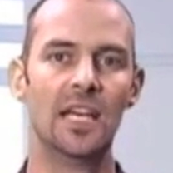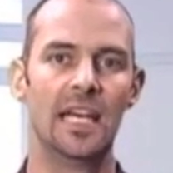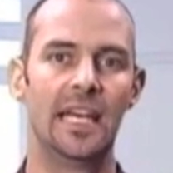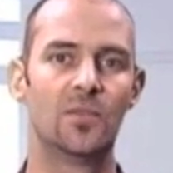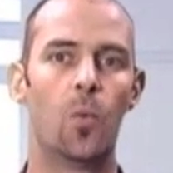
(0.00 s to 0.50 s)

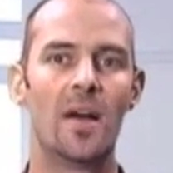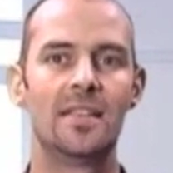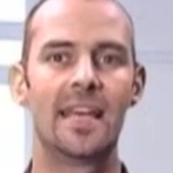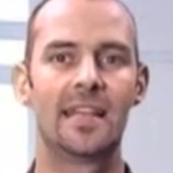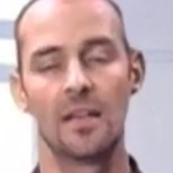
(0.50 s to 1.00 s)
is one
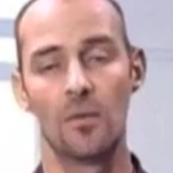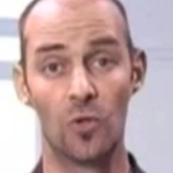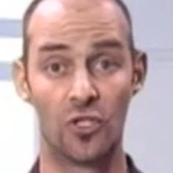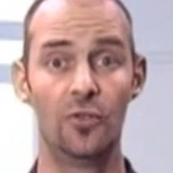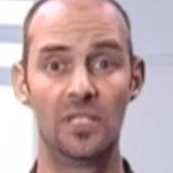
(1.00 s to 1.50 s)
that
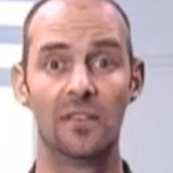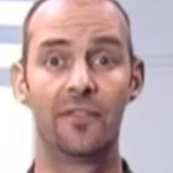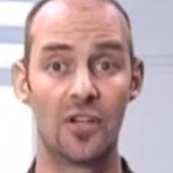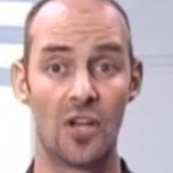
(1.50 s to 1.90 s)
was using a very